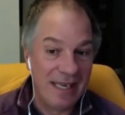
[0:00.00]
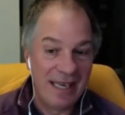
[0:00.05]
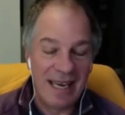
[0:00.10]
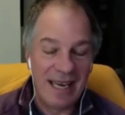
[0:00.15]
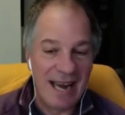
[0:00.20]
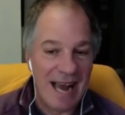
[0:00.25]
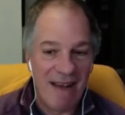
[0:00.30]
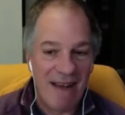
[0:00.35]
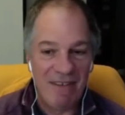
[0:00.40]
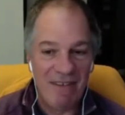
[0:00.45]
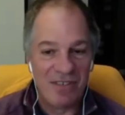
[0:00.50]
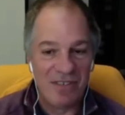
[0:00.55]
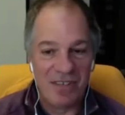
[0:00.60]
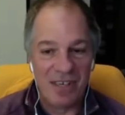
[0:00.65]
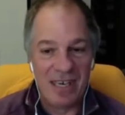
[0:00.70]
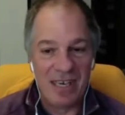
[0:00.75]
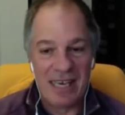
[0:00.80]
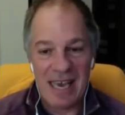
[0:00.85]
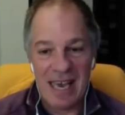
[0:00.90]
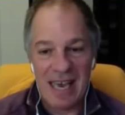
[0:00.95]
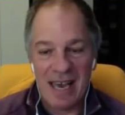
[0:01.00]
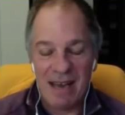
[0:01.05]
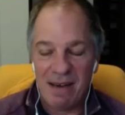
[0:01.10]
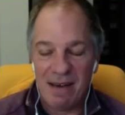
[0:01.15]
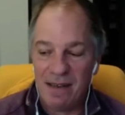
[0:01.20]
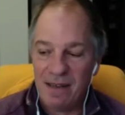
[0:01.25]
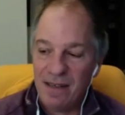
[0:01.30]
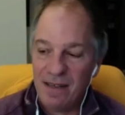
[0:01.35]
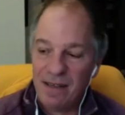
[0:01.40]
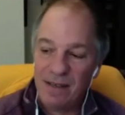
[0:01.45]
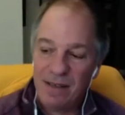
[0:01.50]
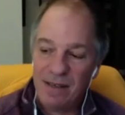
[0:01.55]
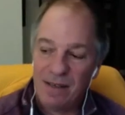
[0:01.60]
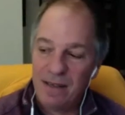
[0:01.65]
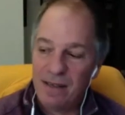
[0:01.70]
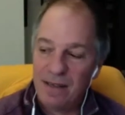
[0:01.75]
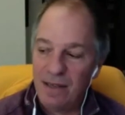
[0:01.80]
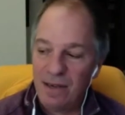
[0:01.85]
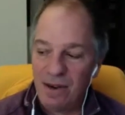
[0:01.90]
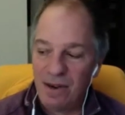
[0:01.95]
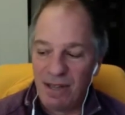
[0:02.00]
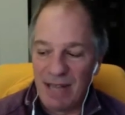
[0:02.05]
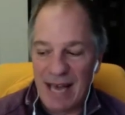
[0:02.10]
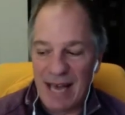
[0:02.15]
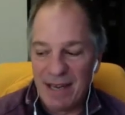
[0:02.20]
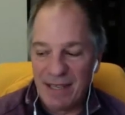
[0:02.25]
And obviously you can't, a lot